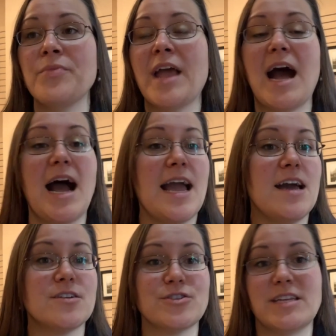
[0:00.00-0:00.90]
I
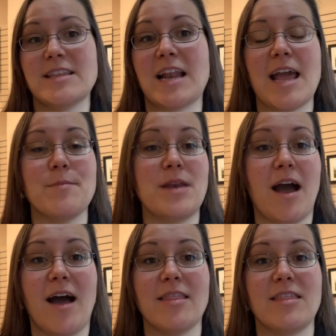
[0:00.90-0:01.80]
understand that I am
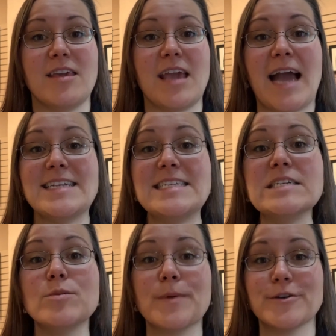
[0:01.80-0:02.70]
not the
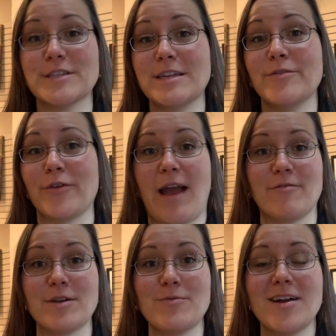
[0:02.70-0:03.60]
ideal person for
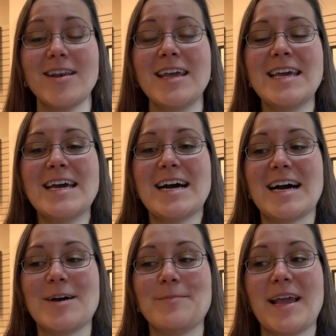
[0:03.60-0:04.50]
everyone.
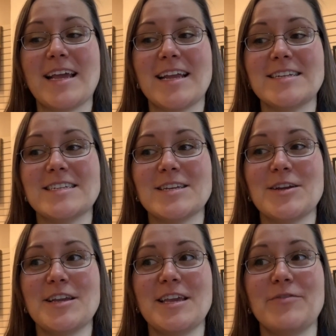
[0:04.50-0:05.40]
And
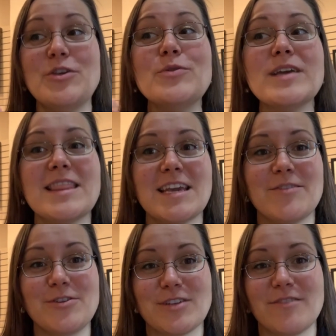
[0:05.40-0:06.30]
if you can think
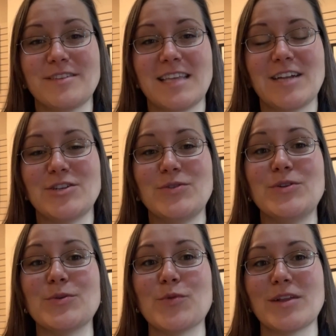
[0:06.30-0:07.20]
of yourself as that too,
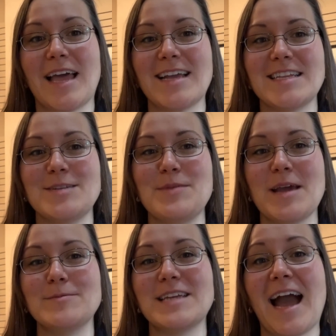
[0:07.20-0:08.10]
you're more likely to be
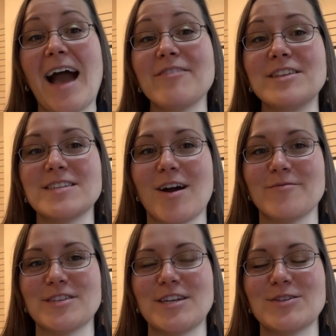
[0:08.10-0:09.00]
able to have these
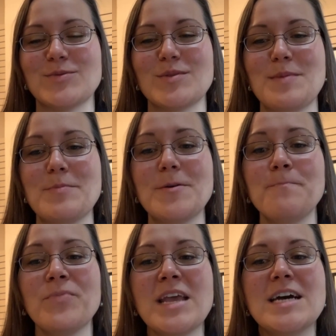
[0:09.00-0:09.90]
conversations with people.